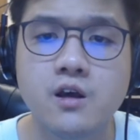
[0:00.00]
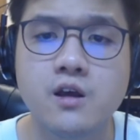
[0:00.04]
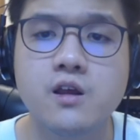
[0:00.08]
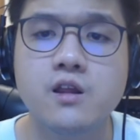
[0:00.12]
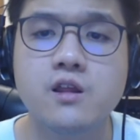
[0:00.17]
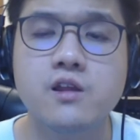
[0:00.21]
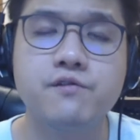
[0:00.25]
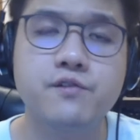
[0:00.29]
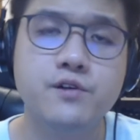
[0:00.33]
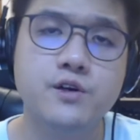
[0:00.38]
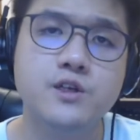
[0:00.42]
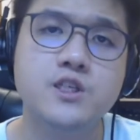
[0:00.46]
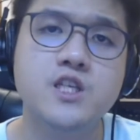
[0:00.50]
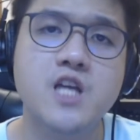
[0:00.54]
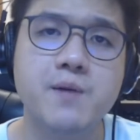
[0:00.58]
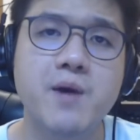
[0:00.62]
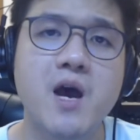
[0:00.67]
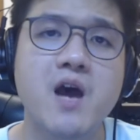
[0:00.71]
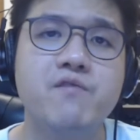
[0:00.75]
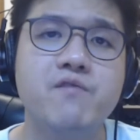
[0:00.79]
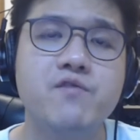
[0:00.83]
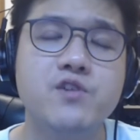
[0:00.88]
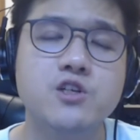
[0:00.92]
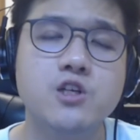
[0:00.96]
The first time
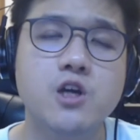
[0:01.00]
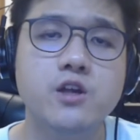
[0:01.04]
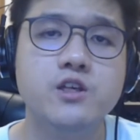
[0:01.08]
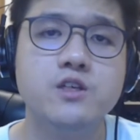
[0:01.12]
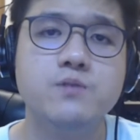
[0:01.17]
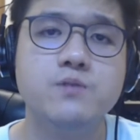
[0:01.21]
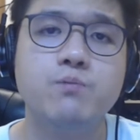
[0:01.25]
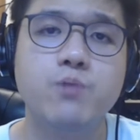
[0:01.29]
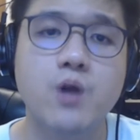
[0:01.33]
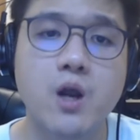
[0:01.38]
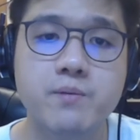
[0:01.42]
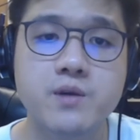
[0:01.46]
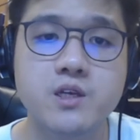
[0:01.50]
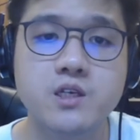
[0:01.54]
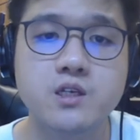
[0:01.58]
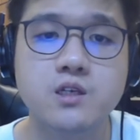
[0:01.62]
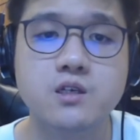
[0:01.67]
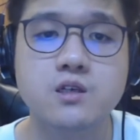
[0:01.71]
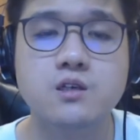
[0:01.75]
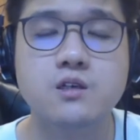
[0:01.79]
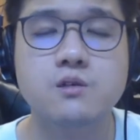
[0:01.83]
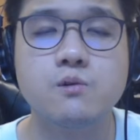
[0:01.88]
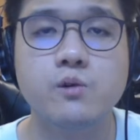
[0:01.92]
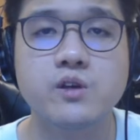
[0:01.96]
I ever saw this
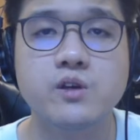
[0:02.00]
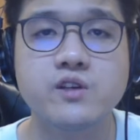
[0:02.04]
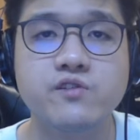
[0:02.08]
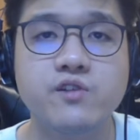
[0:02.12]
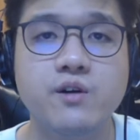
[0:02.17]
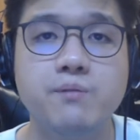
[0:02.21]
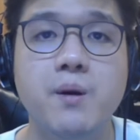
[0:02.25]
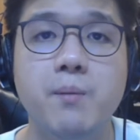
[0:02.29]
premise was from